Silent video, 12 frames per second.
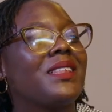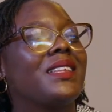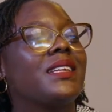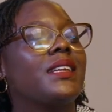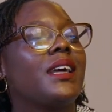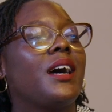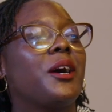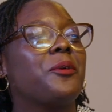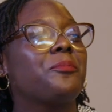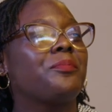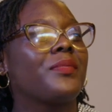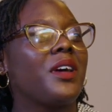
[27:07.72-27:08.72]
But
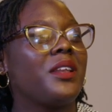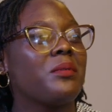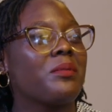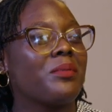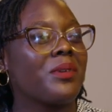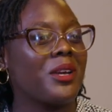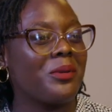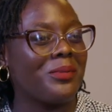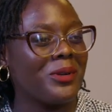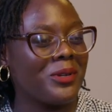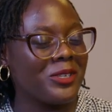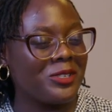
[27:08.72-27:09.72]
then let me bring
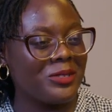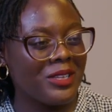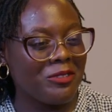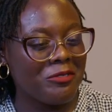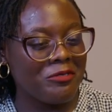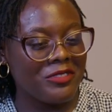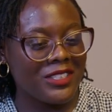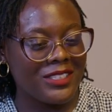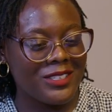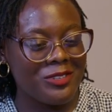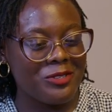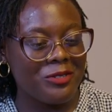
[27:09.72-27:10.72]
up Olaa into the
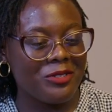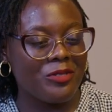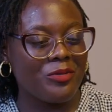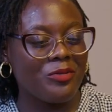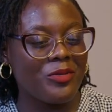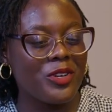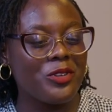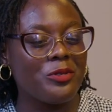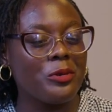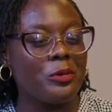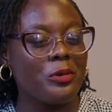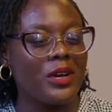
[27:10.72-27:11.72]
conversation. When
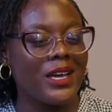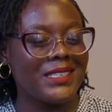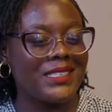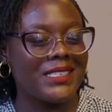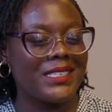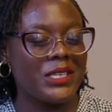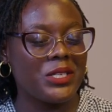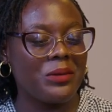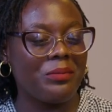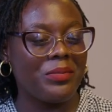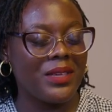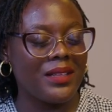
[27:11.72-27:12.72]
you look at such
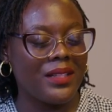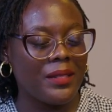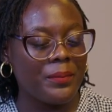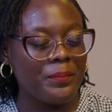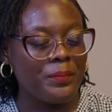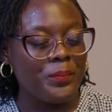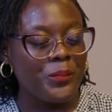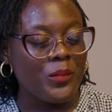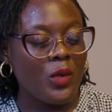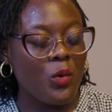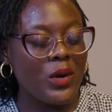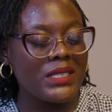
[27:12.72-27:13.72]
a bill,
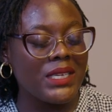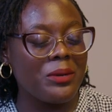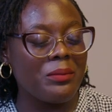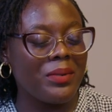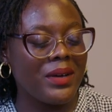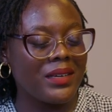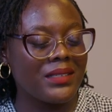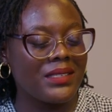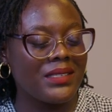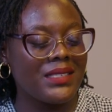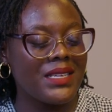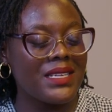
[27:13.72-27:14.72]
what
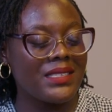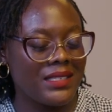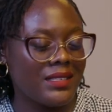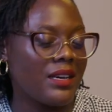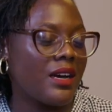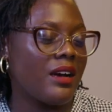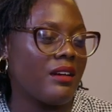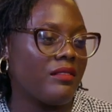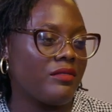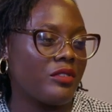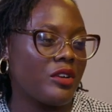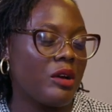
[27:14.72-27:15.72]
impact does it
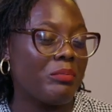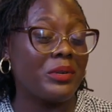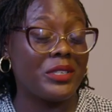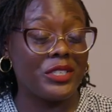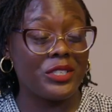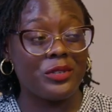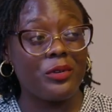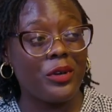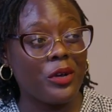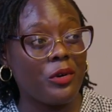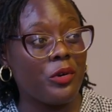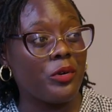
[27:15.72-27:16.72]
have on our
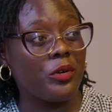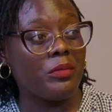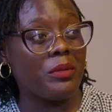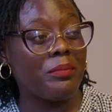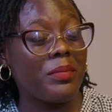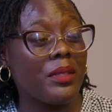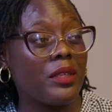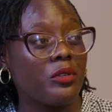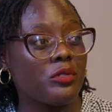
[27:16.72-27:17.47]
political economy, but